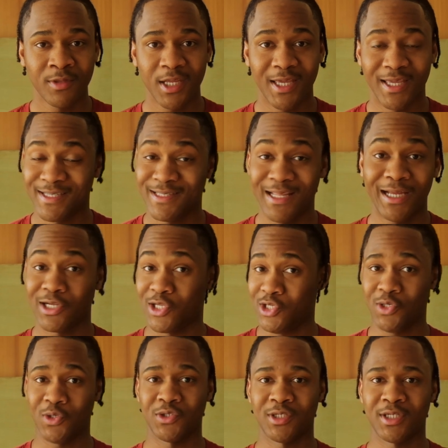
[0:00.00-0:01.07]
It's not
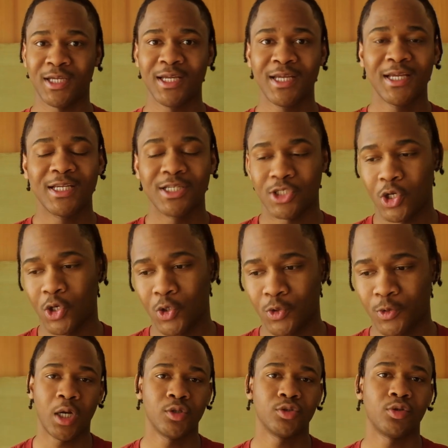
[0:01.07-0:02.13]
good.
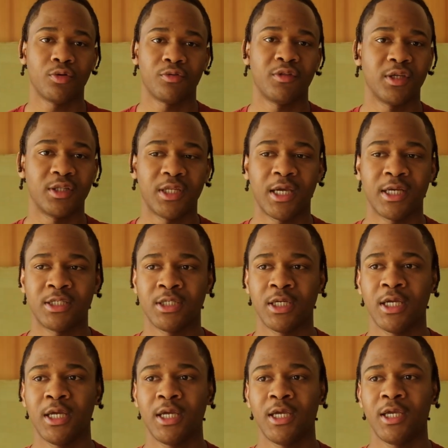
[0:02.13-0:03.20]
So I also think that,
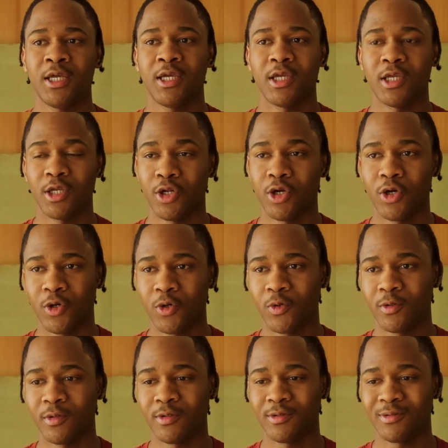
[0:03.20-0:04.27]

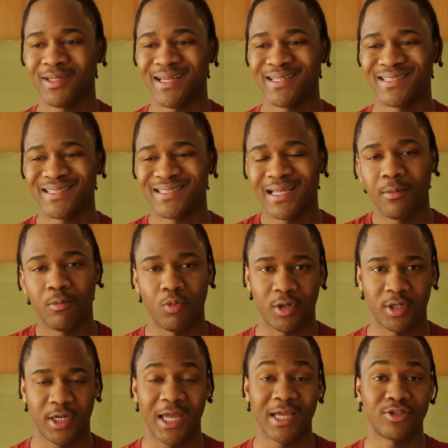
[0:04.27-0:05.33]
that
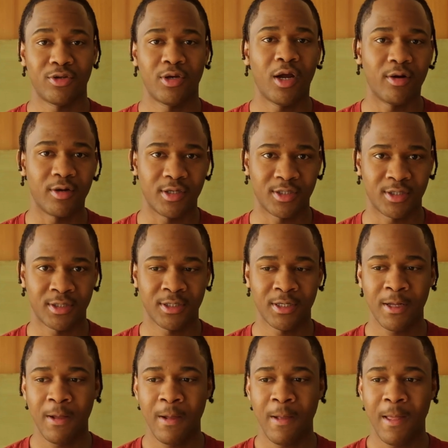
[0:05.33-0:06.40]
someone as an artist
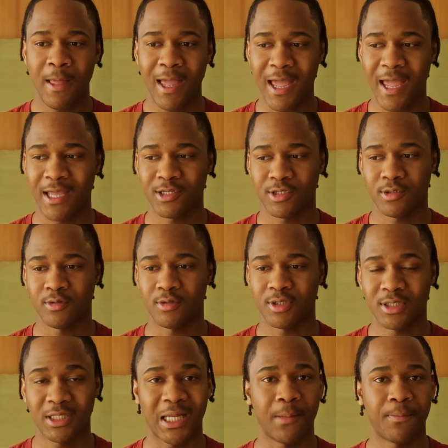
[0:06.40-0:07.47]
has to
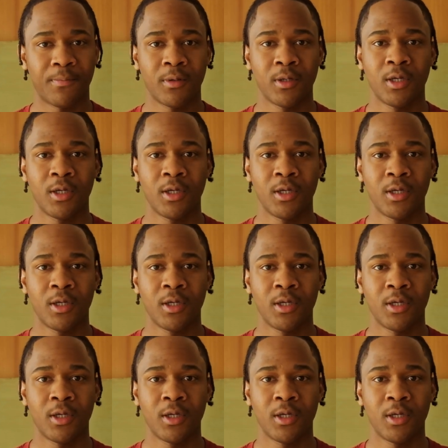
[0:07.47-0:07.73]
stop,